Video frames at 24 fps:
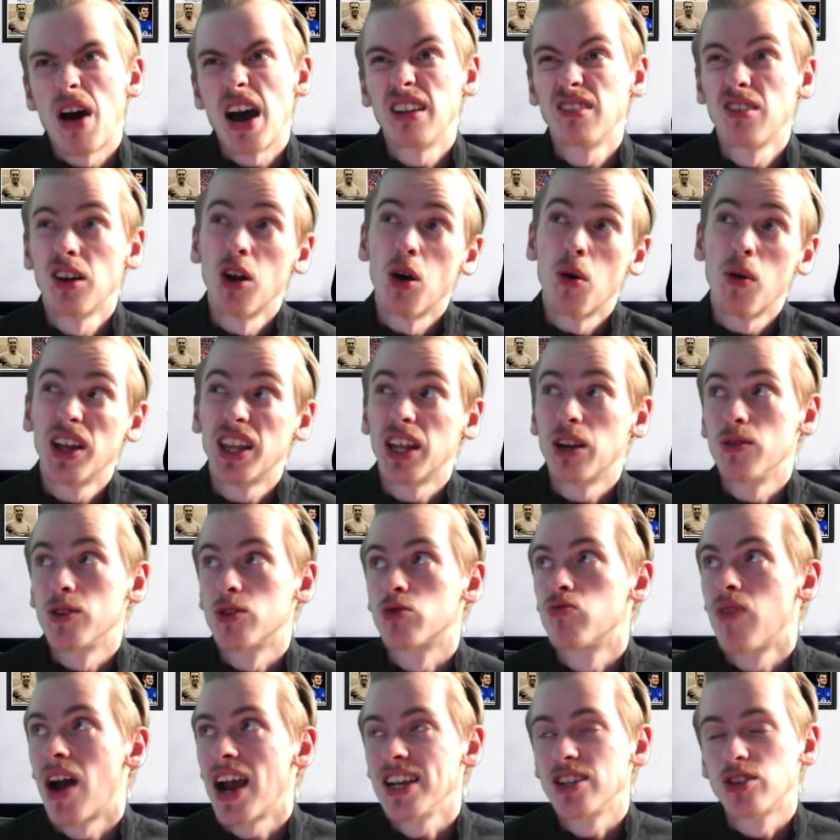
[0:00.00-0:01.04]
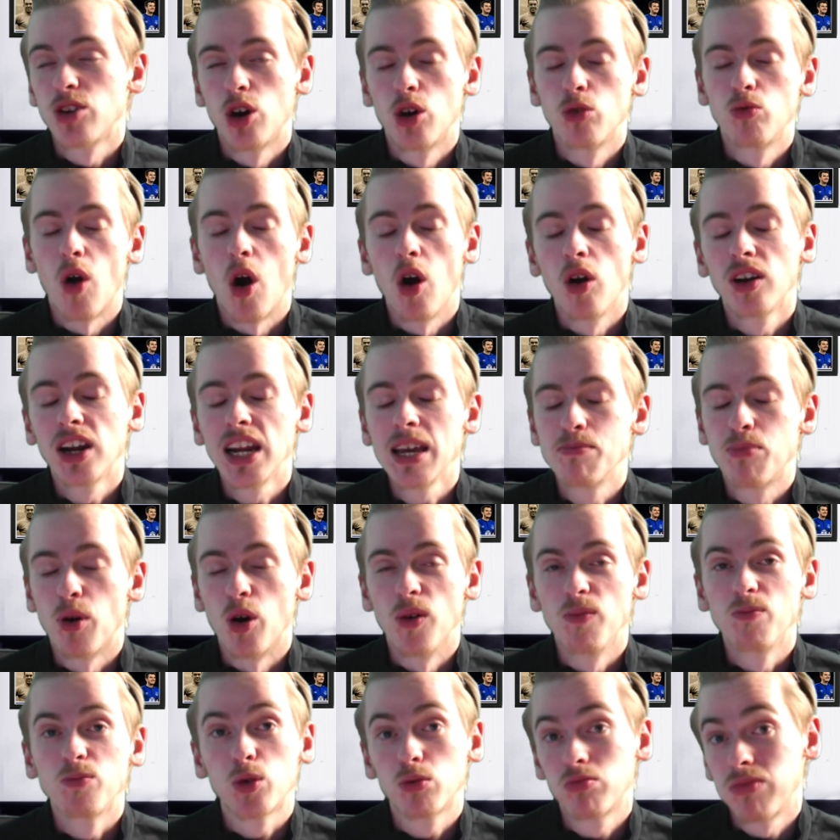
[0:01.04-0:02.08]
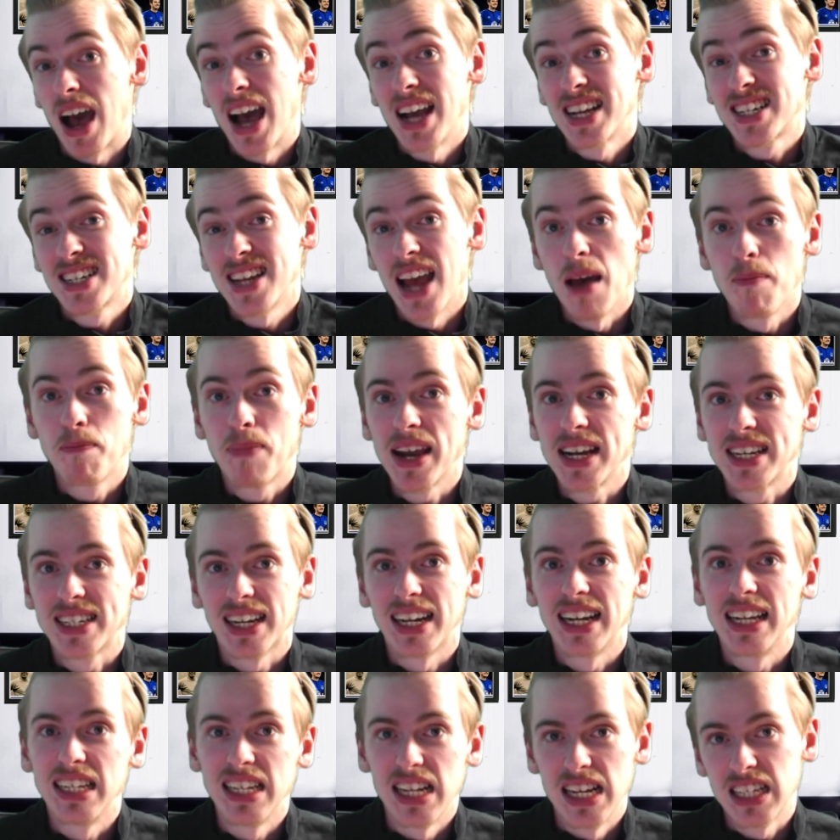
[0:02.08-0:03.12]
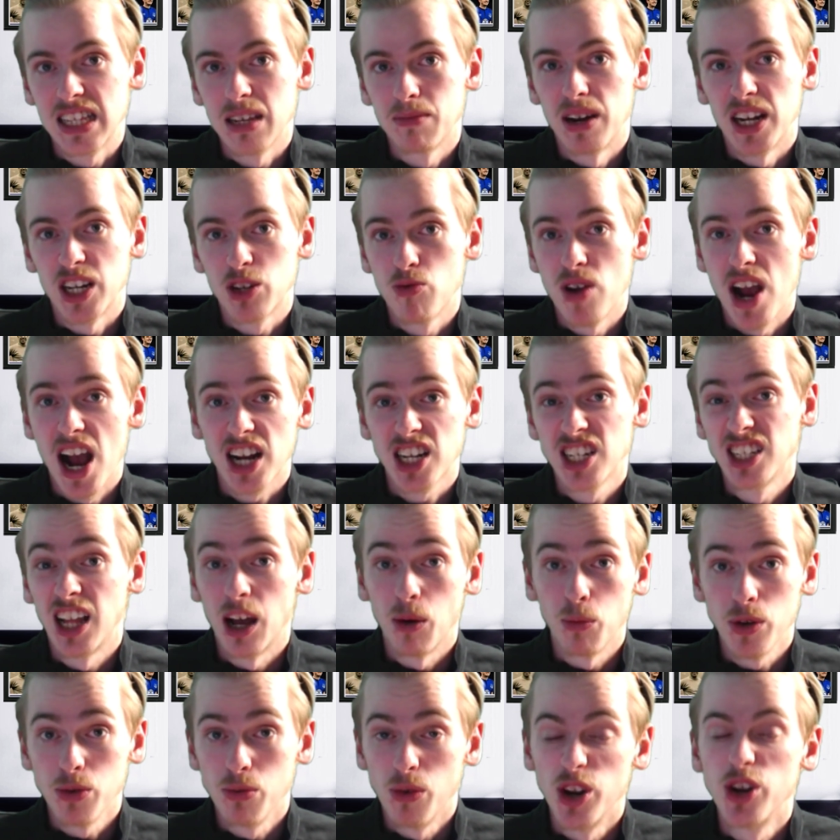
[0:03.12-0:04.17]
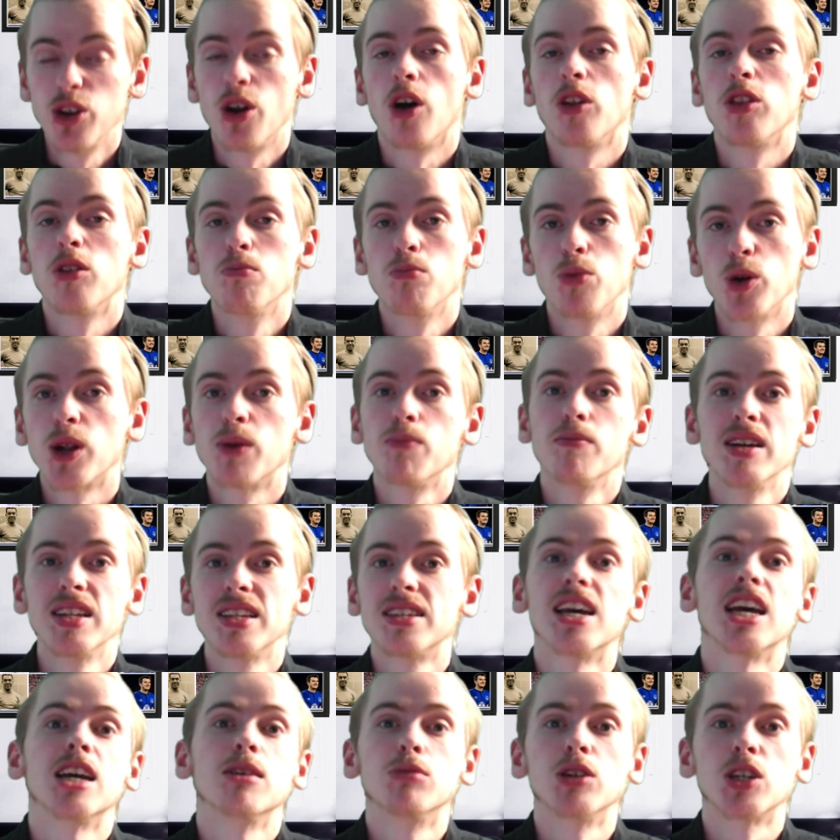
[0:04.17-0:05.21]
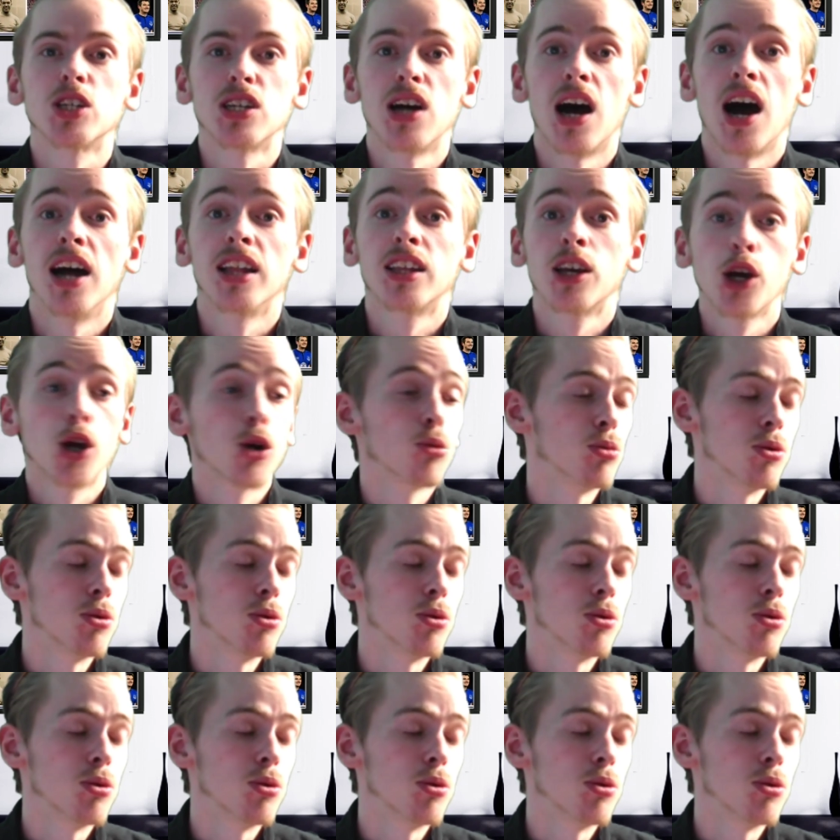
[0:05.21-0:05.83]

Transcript: don't know whether it was right or wrongly, but I said basically in the instant match reaction that we were nothing but a mid-table side.